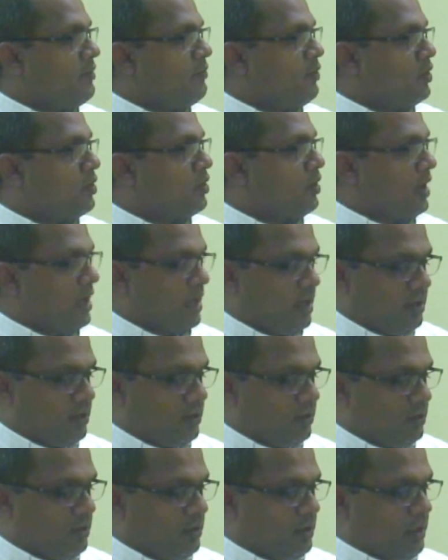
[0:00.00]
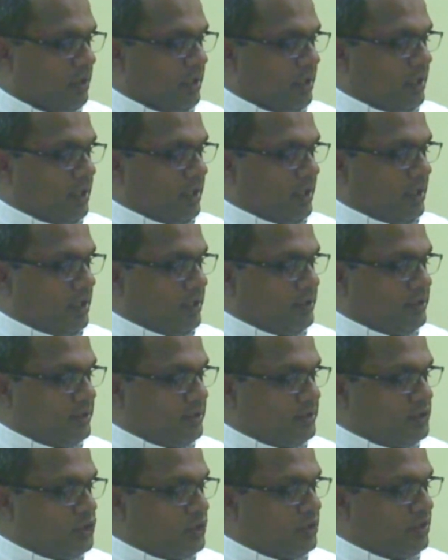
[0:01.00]
Ivo Cohel,
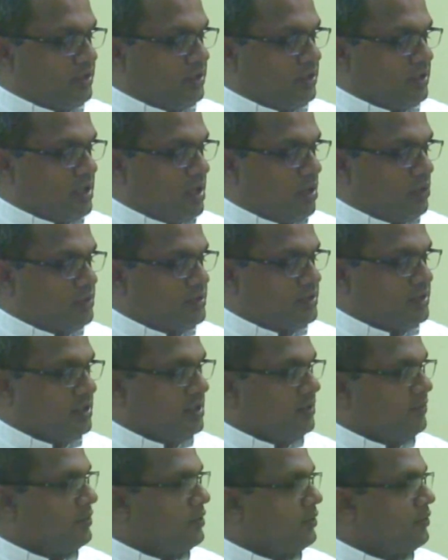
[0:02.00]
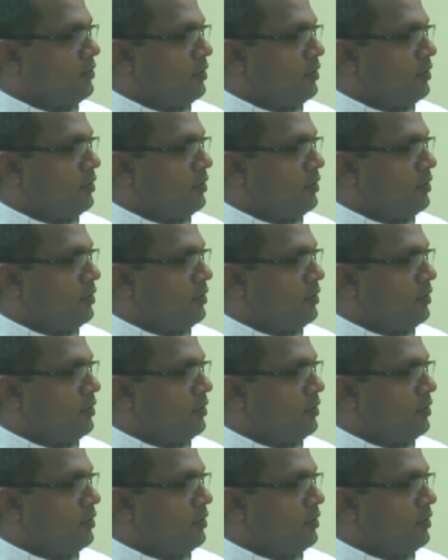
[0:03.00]
the General Counselor